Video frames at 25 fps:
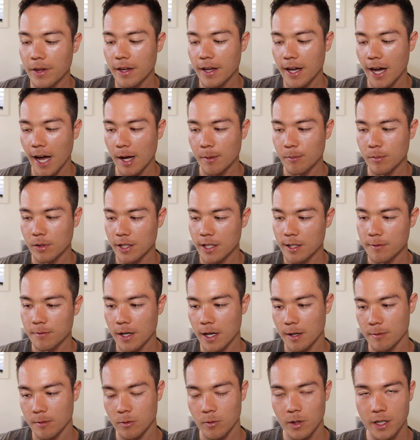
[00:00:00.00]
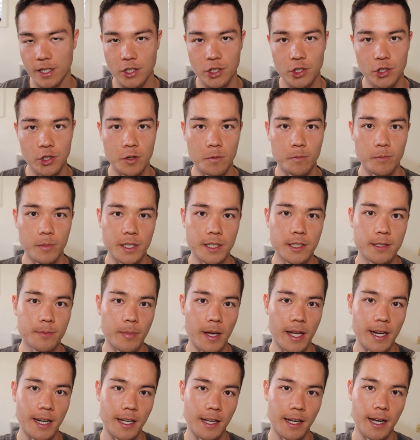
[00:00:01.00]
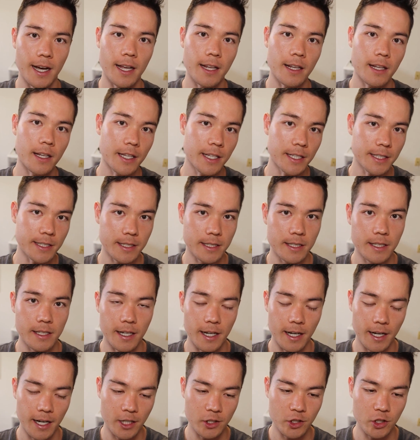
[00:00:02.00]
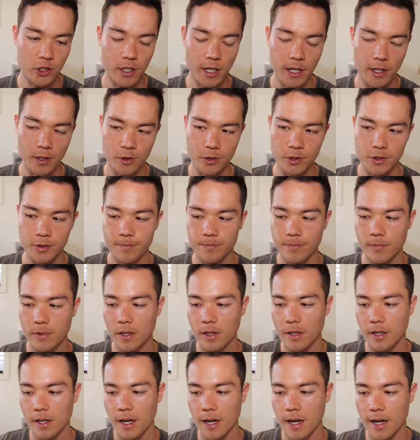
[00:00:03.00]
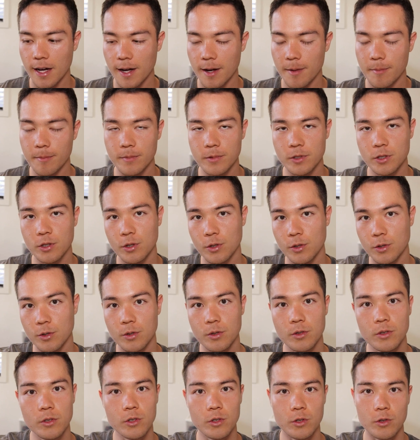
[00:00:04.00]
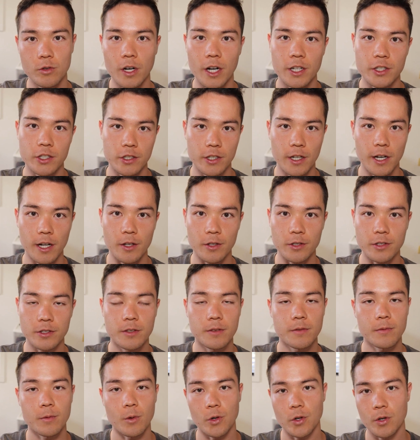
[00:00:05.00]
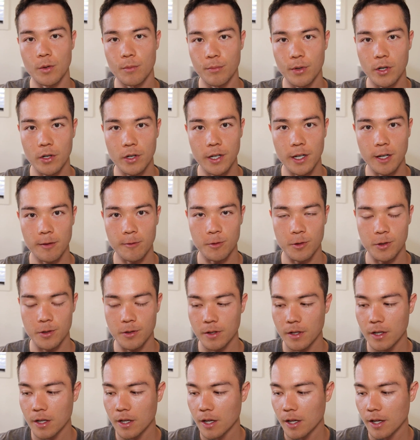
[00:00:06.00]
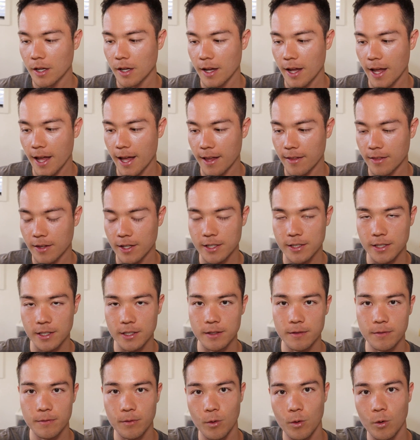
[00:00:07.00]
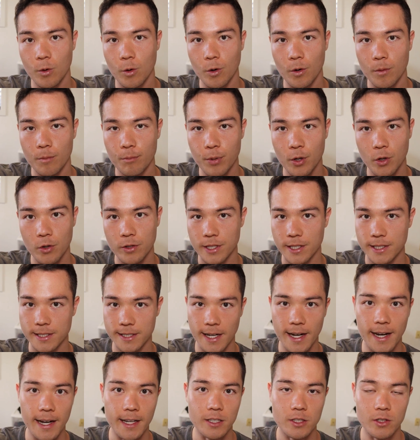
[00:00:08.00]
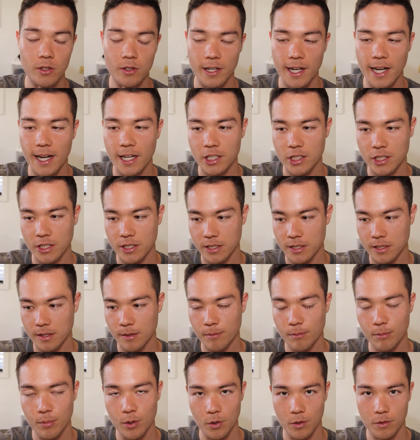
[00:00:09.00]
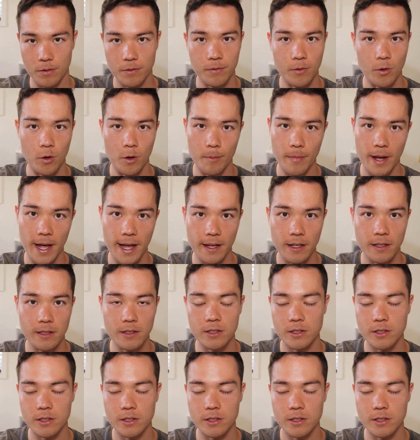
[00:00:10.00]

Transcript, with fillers: I believe everybody should be spending at least a $100 um, to $200 for your book cover and this is for per design, so not just per format.